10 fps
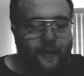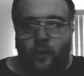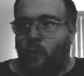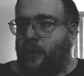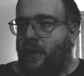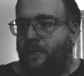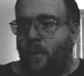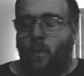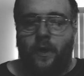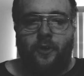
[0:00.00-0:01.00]
They're only good
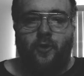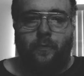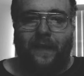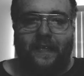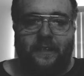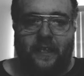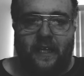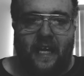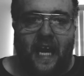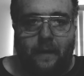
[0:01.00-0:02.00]
for one or two plays in
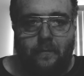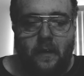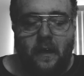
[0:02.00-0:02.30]
the game.